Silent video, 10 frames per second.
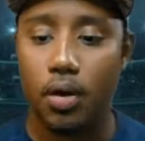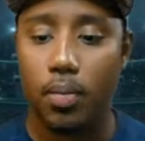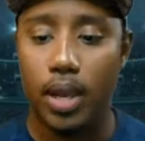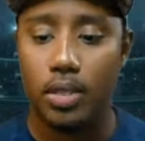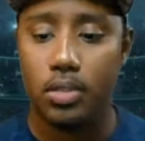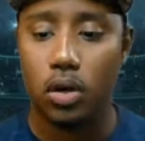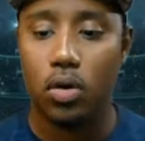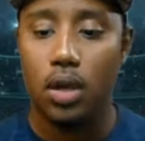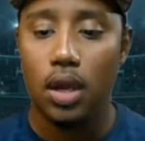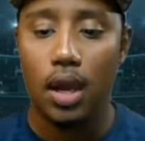So
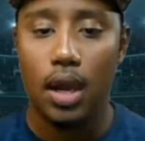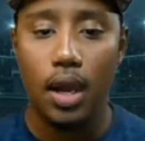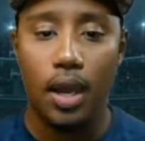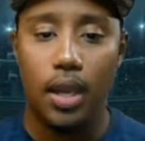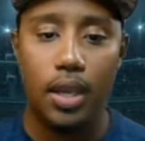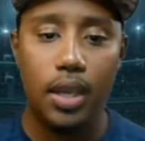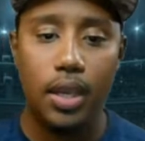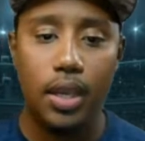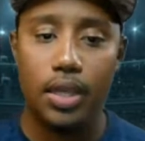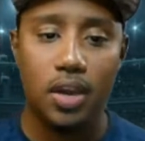it's
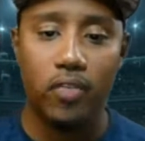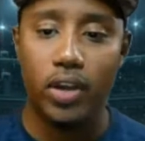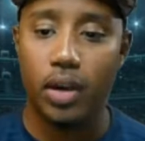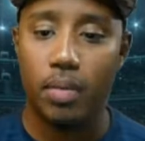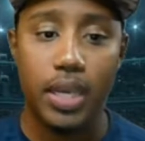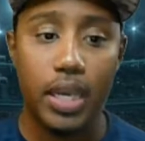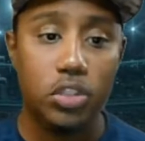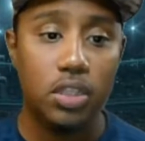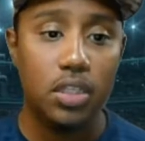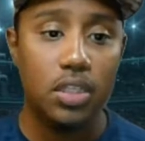definitely going to be interesting
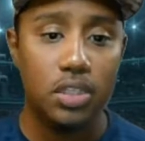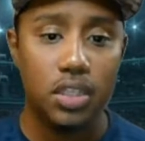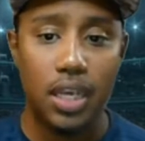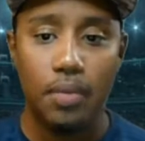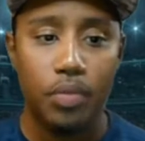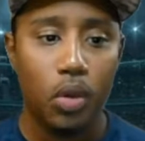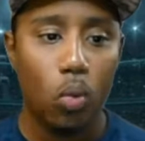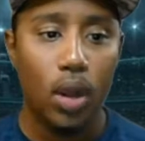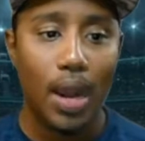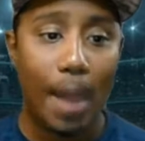to see what
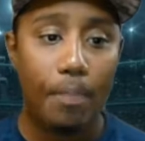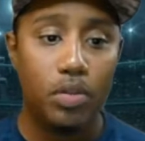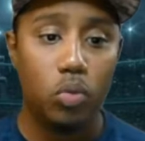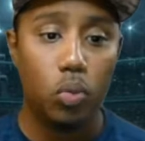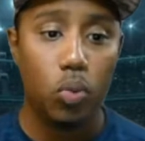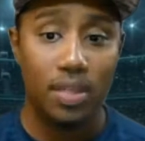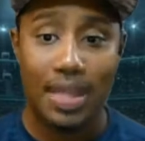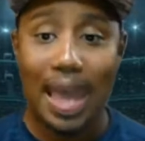happens with that,